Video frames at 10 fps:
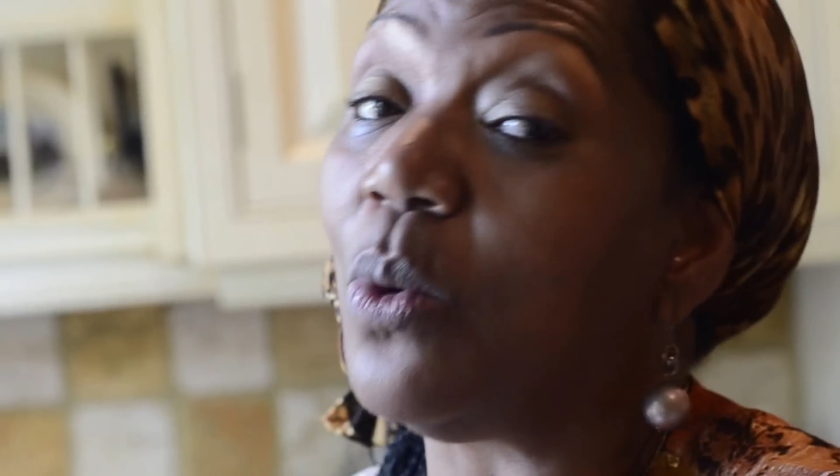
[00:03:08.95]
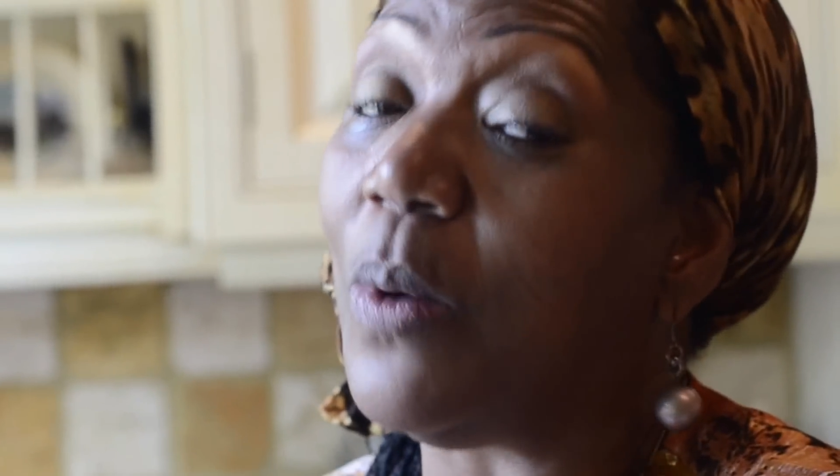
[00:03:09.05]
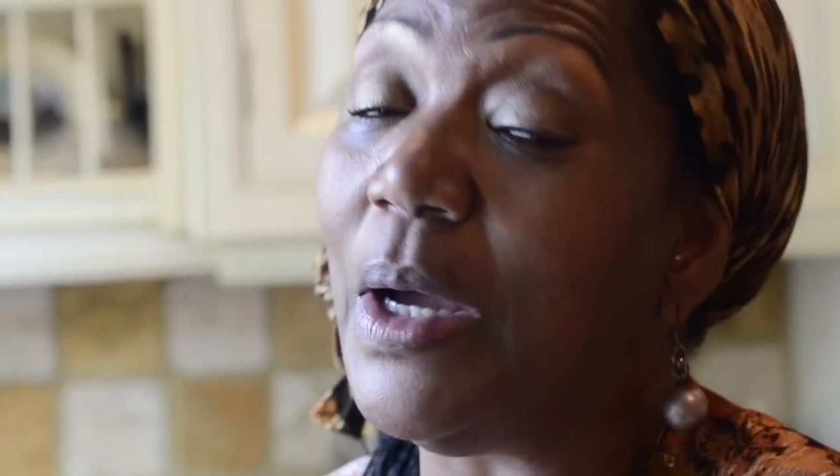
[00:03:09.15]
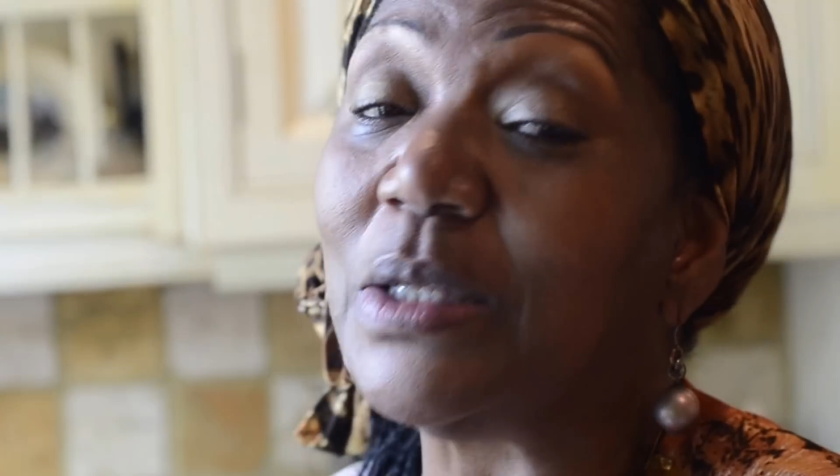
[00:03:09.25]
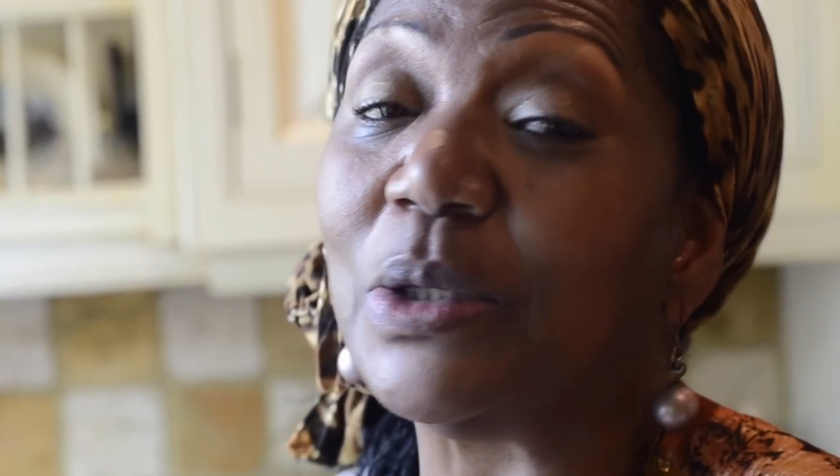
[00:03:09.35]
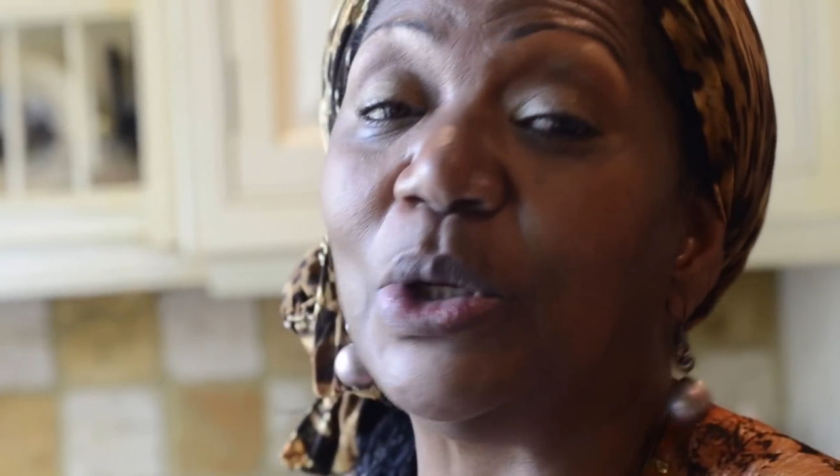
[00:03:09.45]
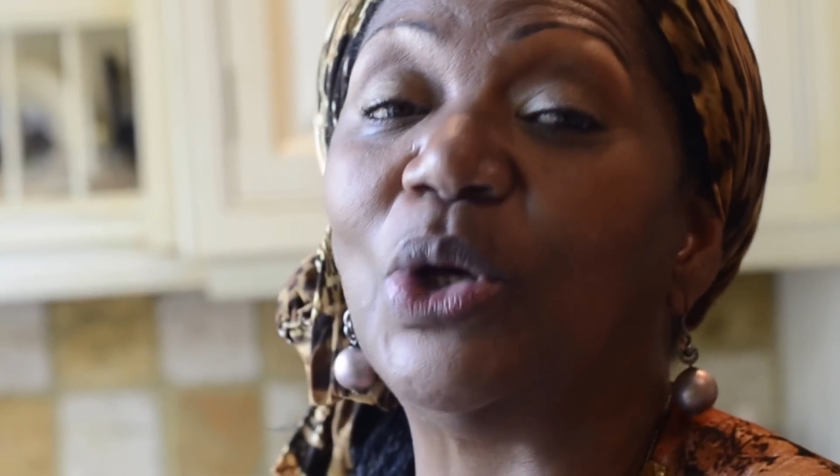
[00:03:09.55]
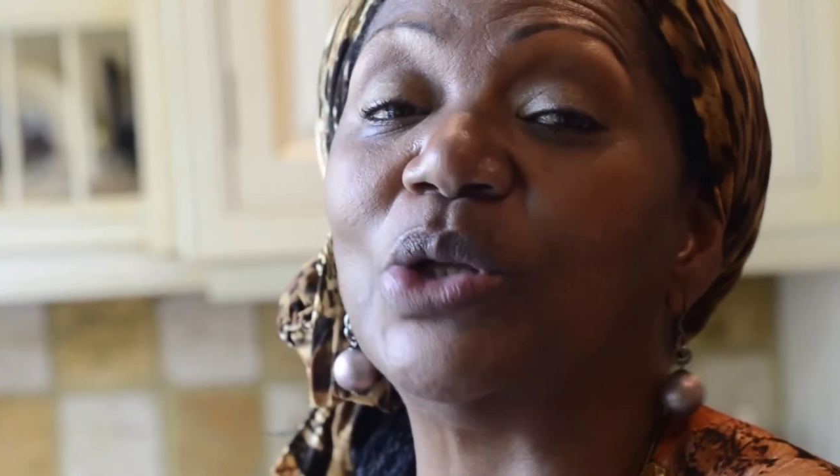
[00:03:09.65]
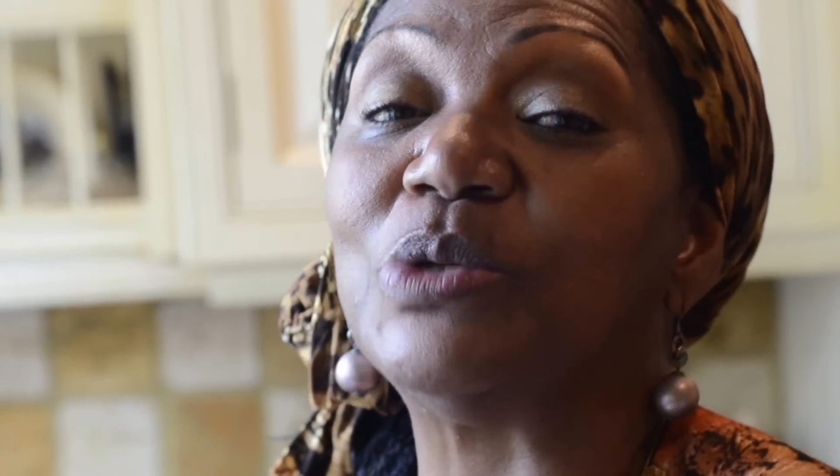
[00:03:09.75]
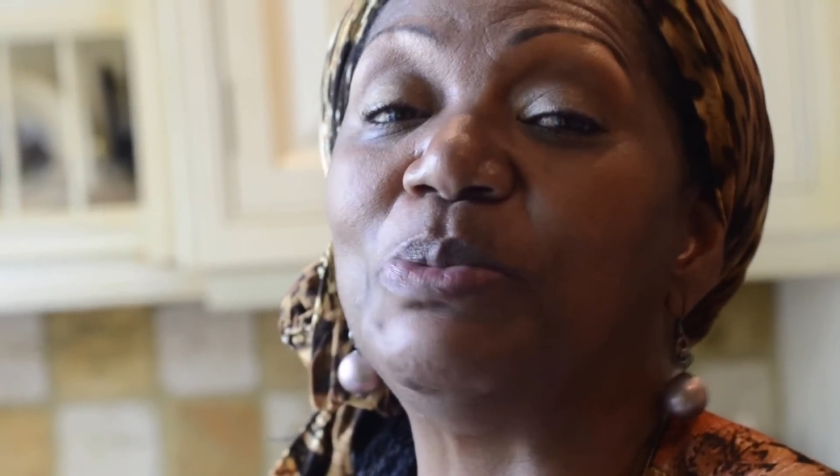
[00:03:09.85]
quite a
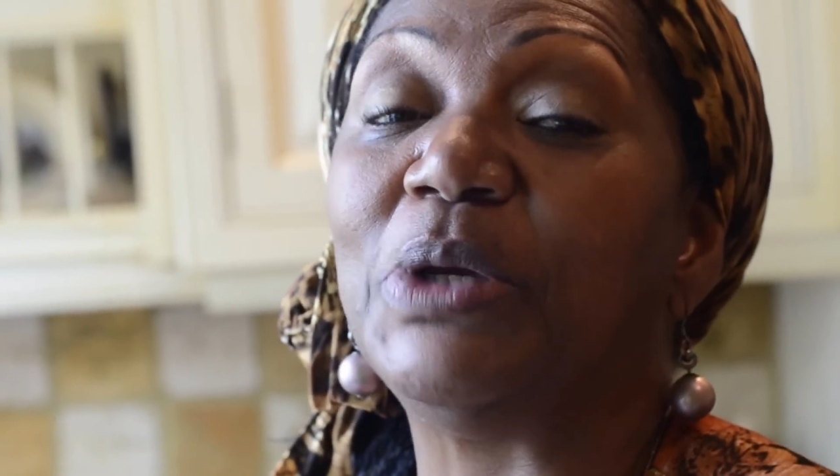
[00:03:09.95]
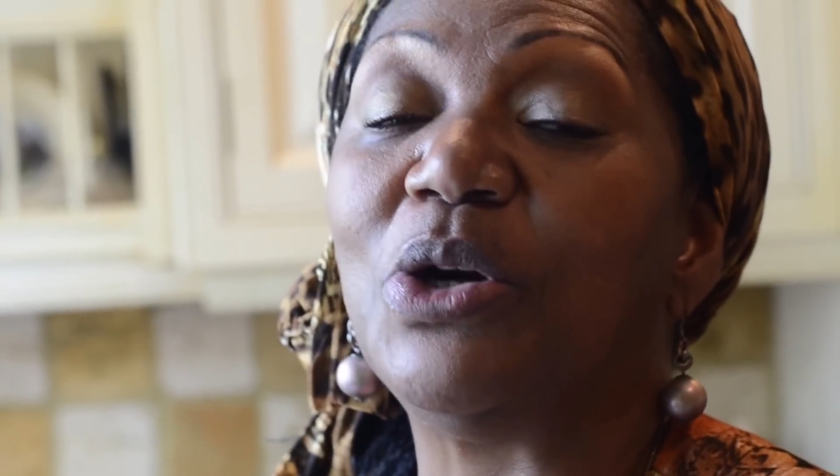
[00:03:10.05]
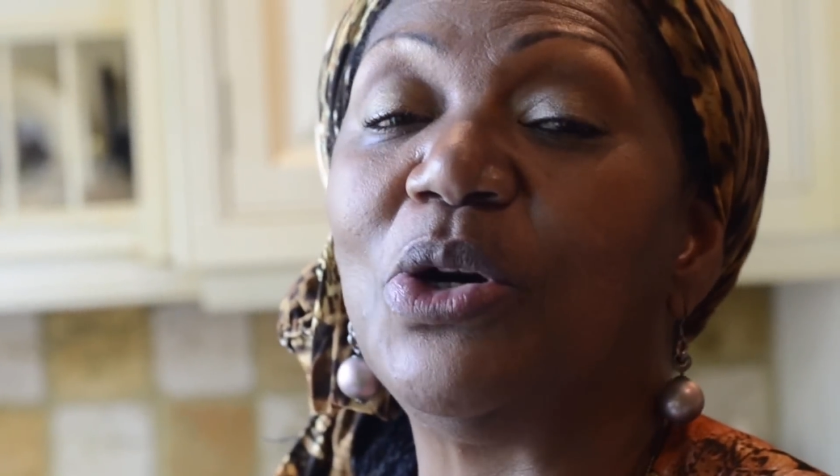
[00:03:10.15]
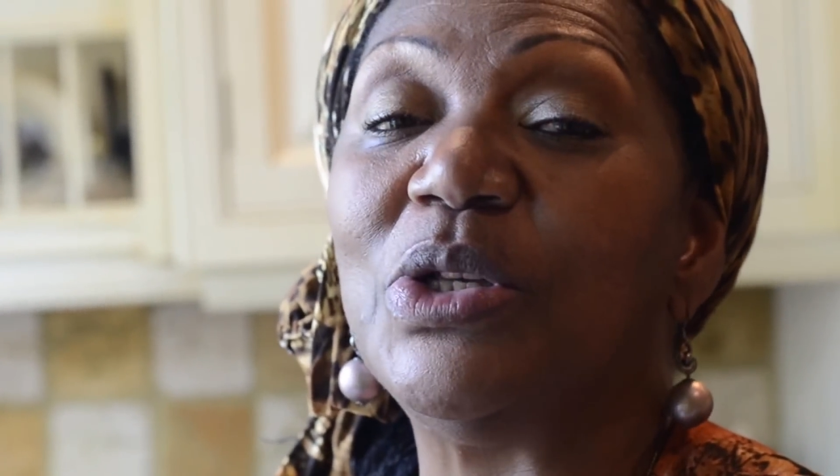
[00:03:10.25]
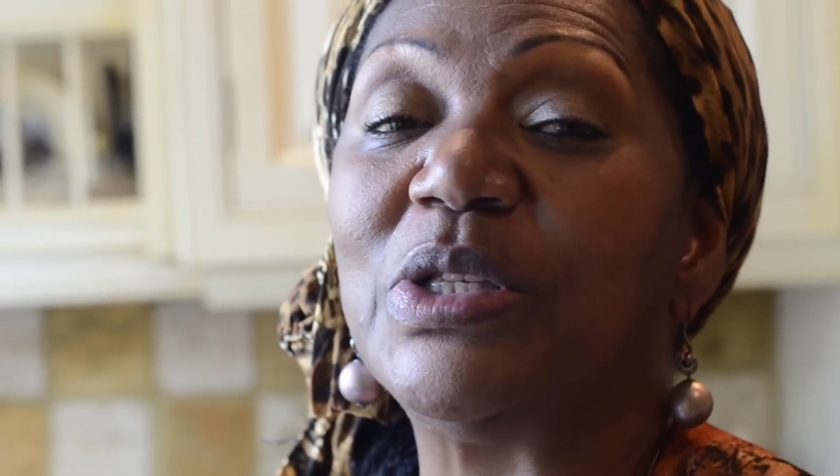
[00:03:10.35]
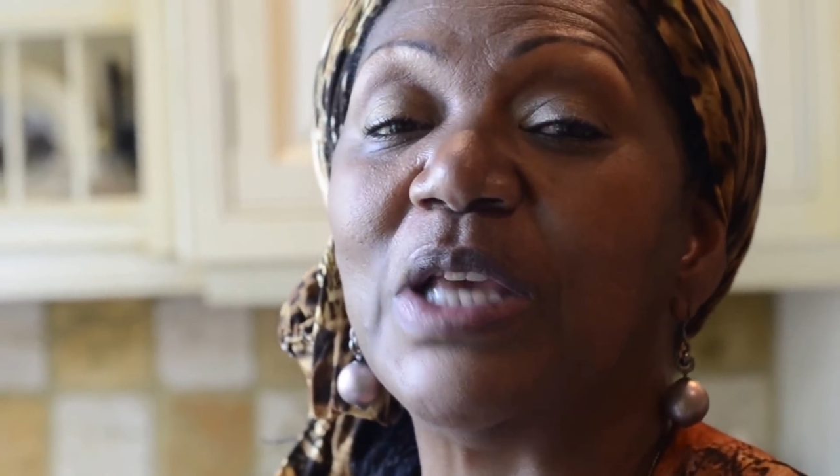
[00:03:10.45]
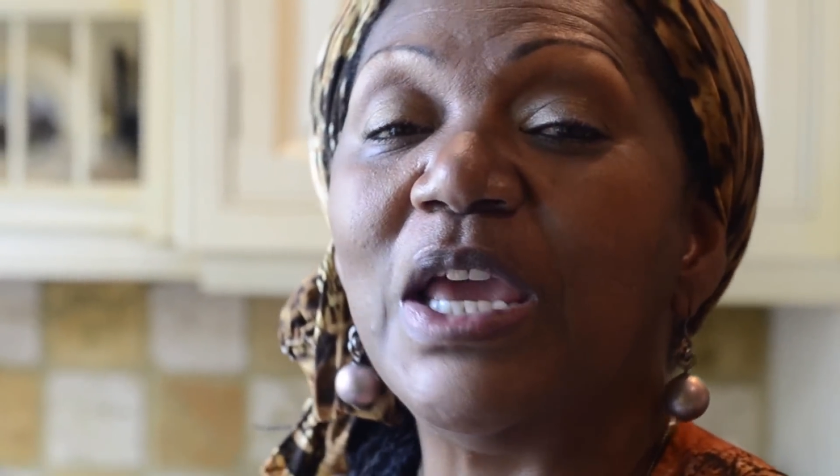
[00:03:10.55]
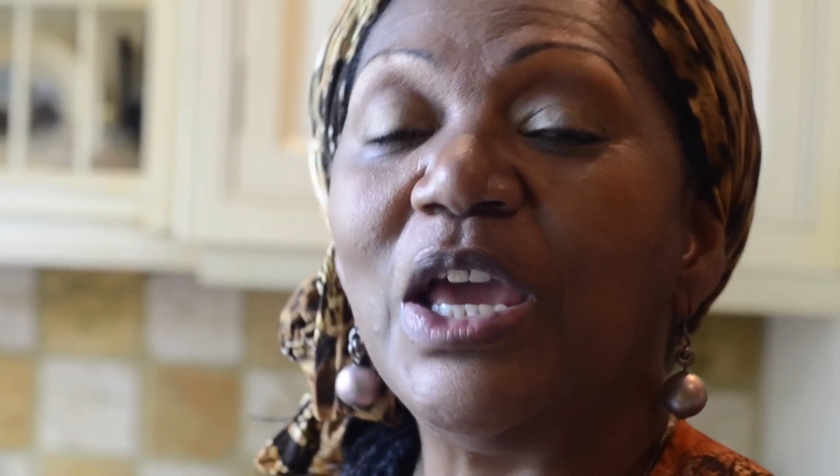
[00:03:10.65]
lot because